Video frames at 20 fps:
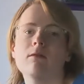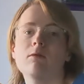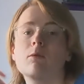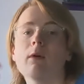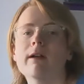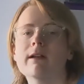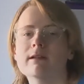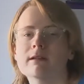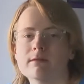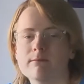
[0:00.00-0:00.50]

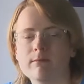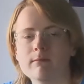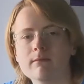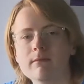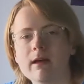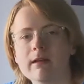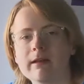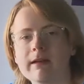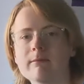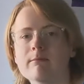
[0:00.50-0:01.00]
When it's,
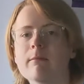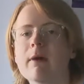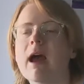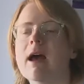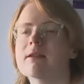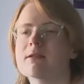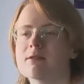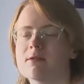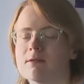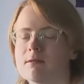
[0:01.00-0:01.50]

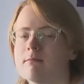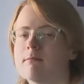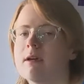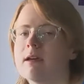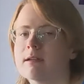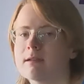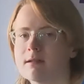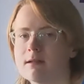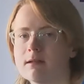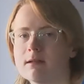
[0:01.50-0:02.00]
mastered and
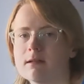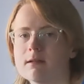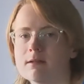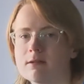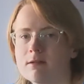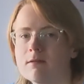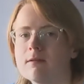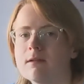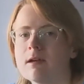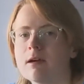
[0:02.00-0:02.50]
mixed in the
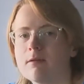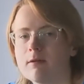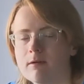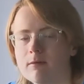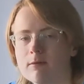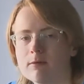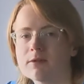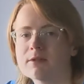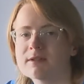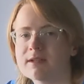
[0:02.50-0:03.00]
studio,
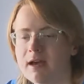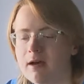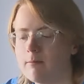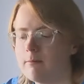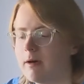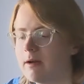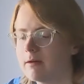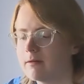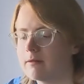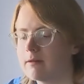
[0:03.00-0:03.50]
it will
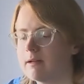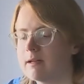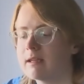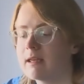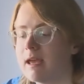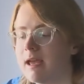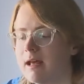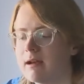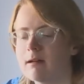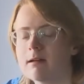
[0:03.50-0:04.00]
sound better than
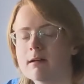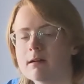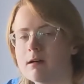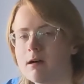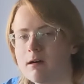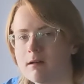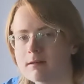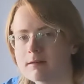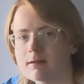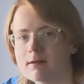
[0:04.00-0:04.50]
it can in a
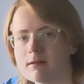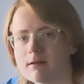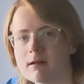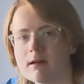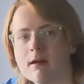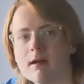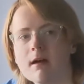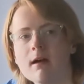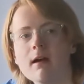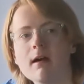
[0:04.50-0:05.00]
concert.
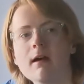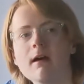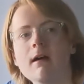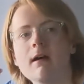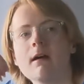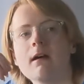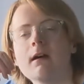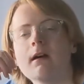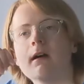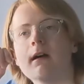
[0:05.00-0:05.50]

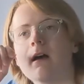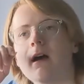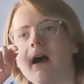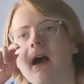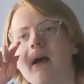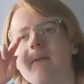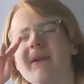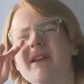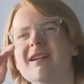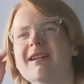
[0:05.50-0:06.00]

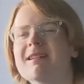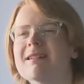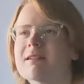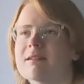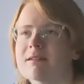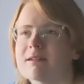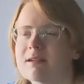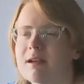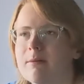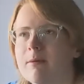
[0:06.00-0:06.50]
I mean,
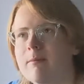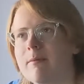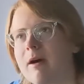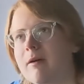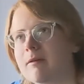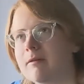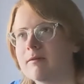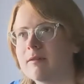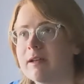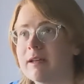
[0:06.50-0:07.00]
there's some
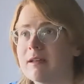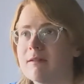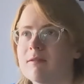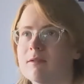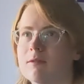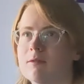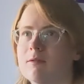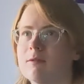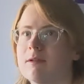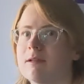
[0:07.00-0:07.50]
amount of,
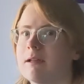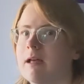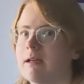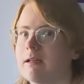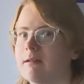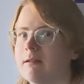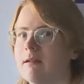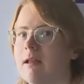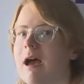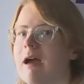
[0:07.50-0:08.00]
if you're doing,
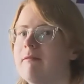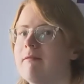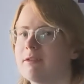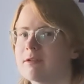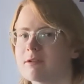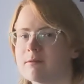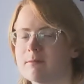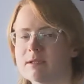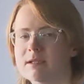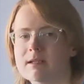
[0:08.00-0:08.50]
live
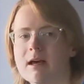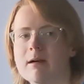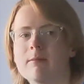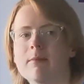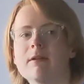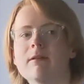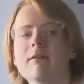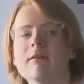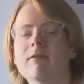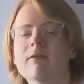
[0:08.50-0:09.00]
instruments and that,
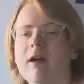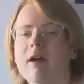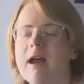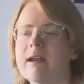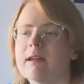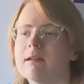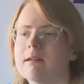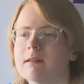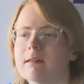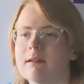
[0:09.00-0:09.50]
but for
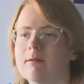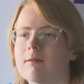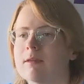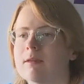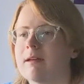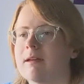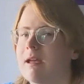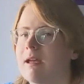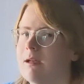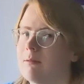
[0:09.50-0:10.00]
anything
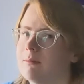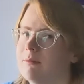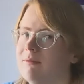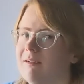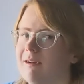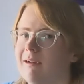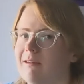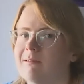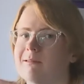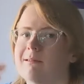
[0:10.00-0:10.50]
with,
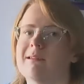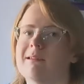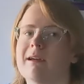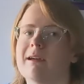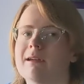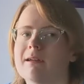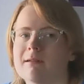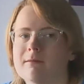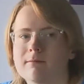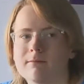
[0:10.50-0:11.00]
amplifiers
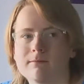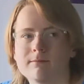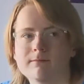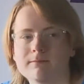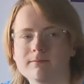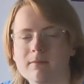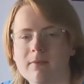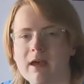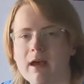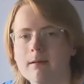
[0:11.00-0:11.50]
and,
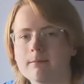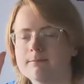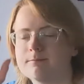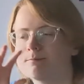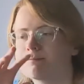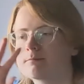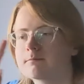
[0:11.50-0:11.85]
that,